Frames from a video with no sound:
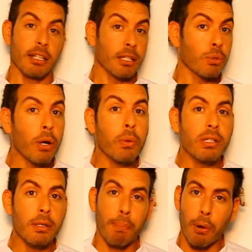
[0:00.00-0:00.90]
is where we're
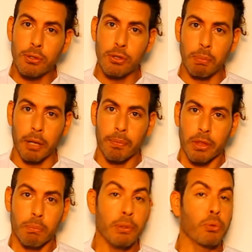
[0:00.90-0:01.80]
supposed to be,
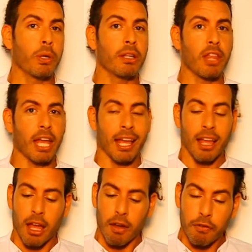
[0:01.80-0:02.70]
between the
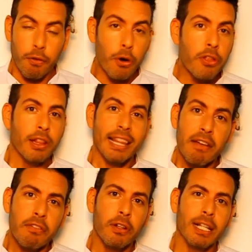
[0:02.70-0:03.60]
4th
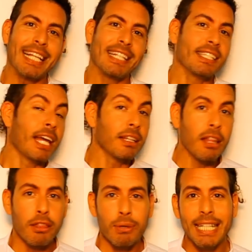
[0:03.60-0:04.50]
level inside the
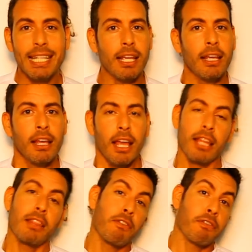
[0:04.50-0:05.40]
3D
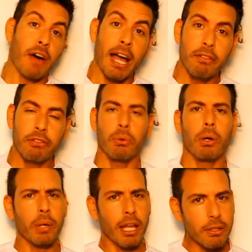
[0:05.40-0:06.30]
and the 5D, where
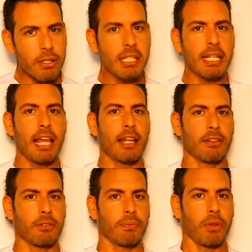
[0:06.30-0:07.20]
we
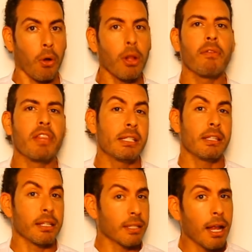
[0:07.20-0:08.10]
understand all of these
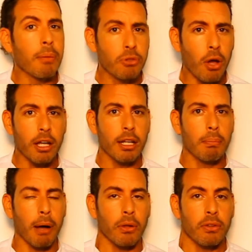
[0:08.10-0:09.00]
things that I'm talking
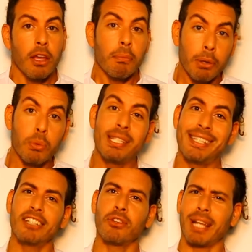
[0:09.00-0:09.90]
about, but we
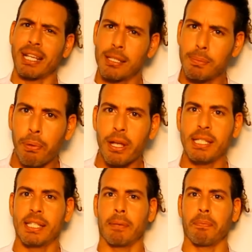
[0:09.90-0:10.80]
still don't
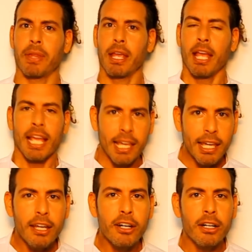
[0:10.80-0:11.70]
express them.
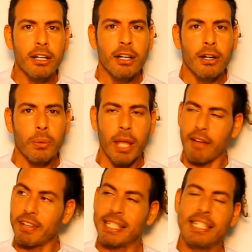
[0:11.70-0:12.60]
Here, we
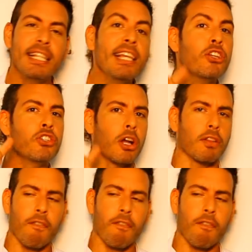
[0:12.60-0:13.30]
have a slingshot